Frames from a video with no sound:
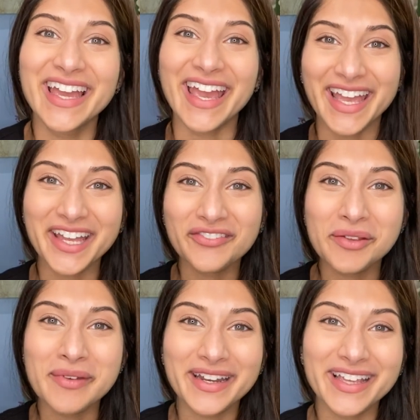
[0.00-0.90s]
Hey
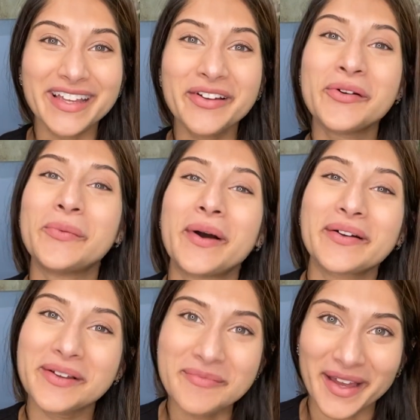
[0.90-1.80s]
everybody,
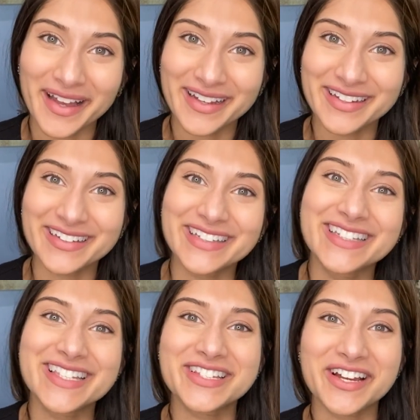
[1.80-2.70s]
welcome back.
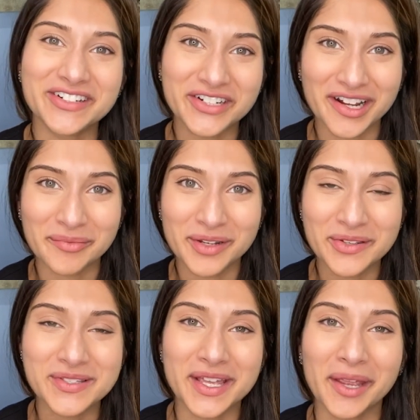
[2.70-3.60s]
This is Dr. Amna
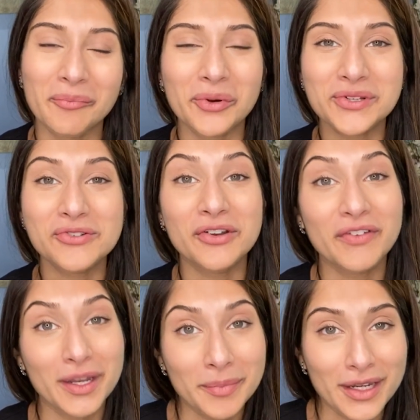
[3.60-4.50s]
Husain, board
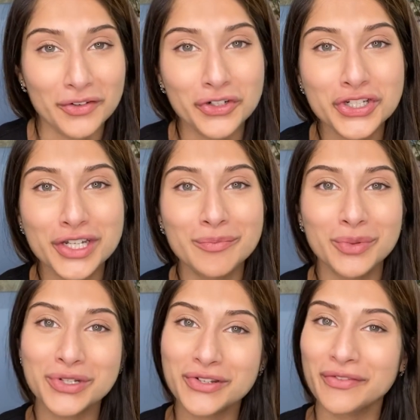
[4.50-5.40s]
certified pediatrician,
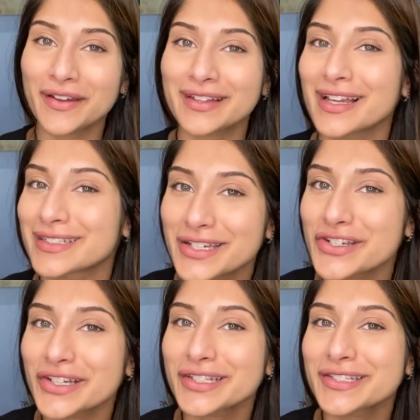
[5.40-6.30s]
board certified
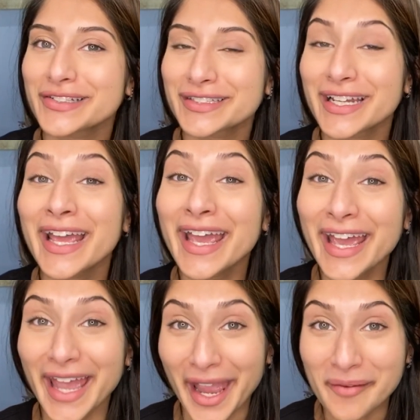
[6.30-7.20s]
lactation consultant,
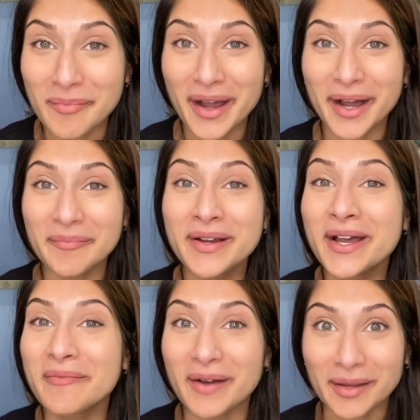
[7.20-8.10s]
and mom
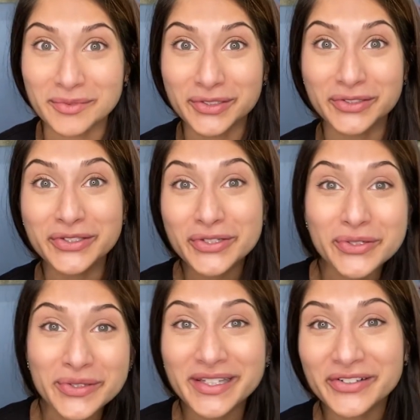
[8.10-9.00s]
to
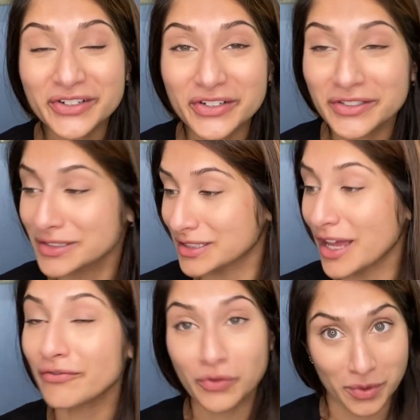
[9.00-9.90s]
two little girls,
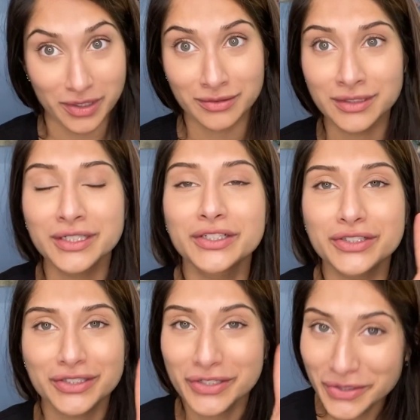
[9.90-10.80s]
not four,
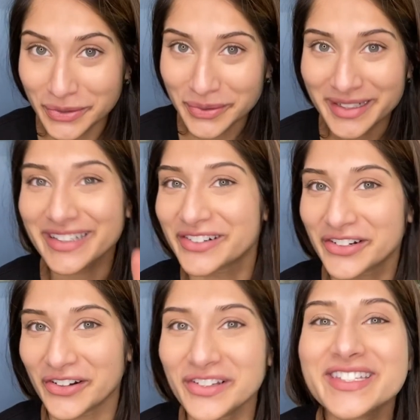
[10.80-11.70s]
two little
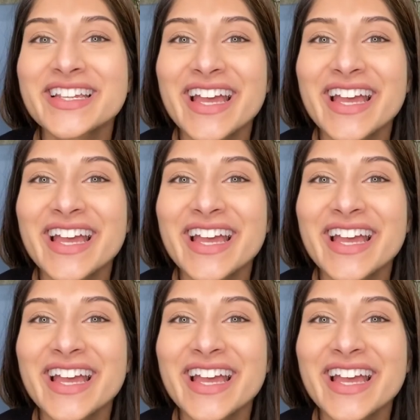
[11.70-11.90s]
girls.